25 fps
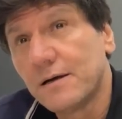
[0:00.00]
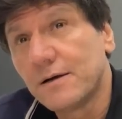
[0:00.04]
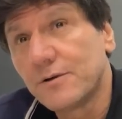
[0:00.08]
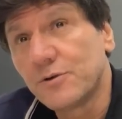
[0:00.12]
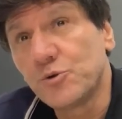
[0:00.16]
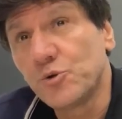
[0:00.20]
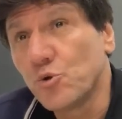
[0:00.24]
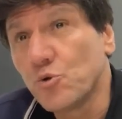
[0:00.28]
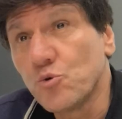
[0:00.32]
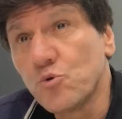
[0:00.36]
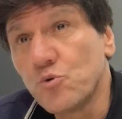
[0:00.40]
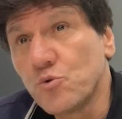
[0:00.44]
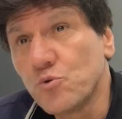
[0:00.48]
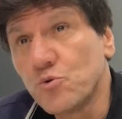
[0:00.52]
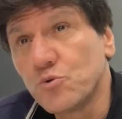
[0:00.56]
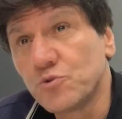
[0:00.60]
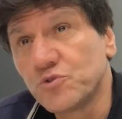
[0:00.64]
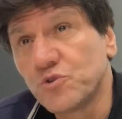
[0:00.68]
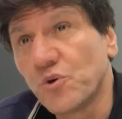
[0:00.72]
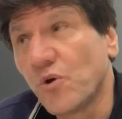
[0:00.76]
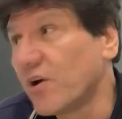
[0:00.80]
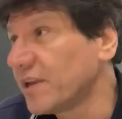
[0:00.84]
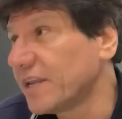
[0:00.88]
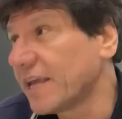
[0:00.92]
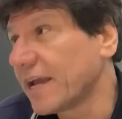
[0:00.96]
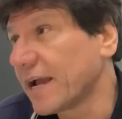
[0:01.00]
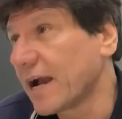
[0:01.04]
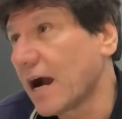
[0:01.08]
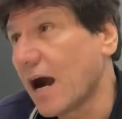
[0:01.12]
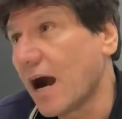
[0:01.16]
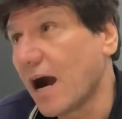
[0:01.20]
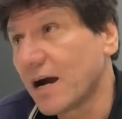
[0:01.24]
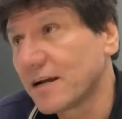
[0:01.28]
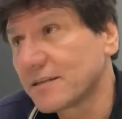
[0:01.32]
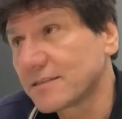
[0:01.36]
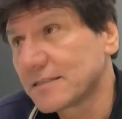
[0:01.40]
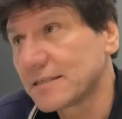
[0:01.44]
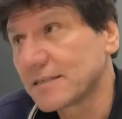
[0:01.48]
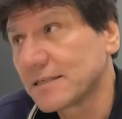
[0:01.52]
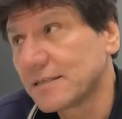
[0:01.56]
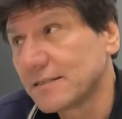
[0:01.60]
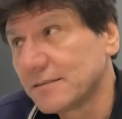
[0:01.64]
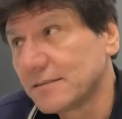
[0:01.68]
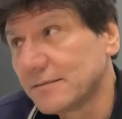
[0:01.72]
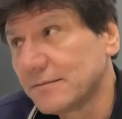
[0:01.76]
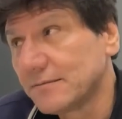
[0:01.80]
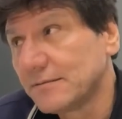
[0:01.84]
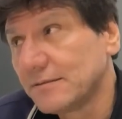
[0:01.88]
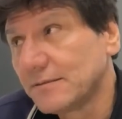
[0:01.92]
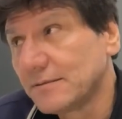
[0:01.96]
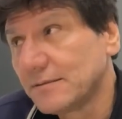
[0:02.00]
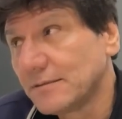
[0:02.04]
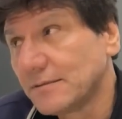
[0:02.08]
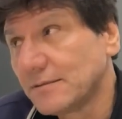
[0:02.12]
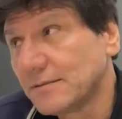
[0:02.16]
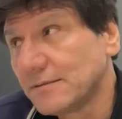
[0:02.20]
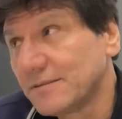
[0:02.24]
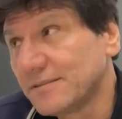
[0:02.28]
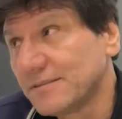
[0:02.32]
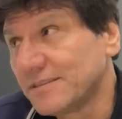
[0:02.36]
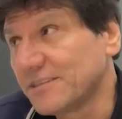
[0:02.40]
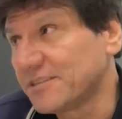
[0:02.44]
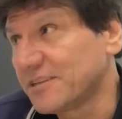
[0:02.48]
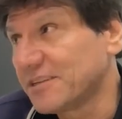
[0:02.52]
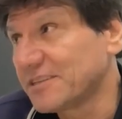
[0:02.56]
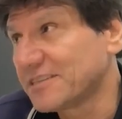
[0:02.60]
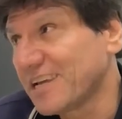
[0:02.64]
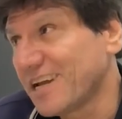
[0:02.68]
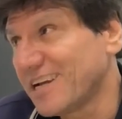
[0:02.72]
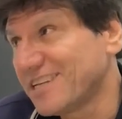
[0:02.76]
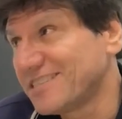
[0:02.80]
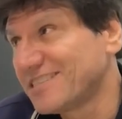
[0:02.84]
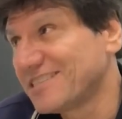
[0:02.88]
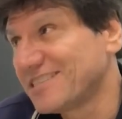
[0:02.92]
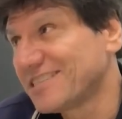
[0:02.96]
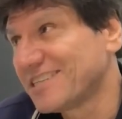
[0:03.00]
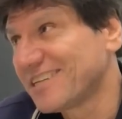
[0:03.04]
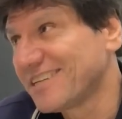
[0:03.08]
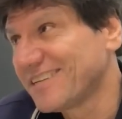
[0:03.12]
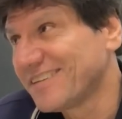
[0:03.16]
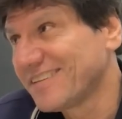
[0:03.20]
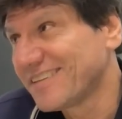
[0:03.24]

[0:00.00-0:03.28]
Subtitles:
you joining us." This is hedge.